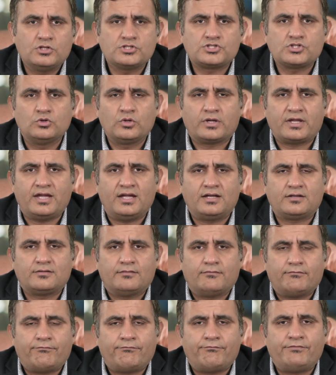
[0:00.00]
We also look
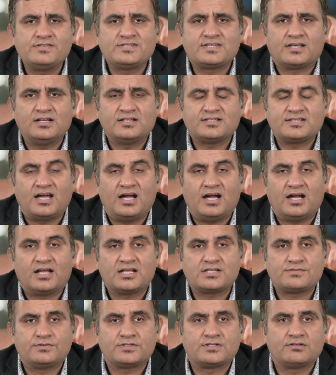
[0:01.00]
at physical
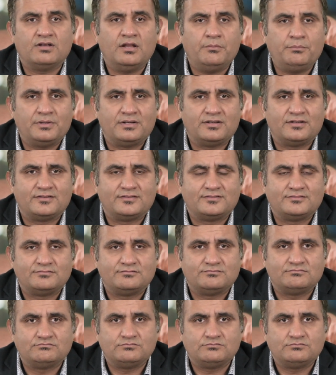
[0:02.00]
targets for development.